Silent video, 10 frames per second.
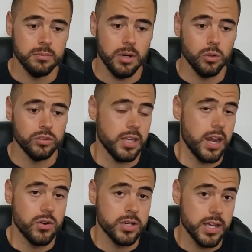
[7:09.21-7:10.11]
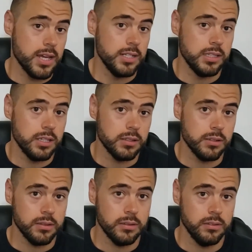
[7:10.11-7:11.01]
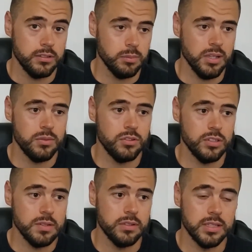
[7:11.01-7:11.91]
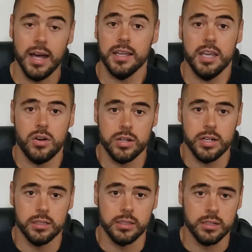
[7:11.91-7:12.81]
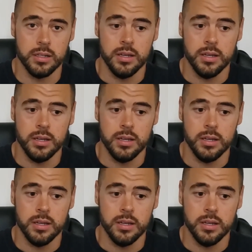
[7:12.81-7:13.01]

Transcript: was carrying anything, sometimes just even not carrying anything,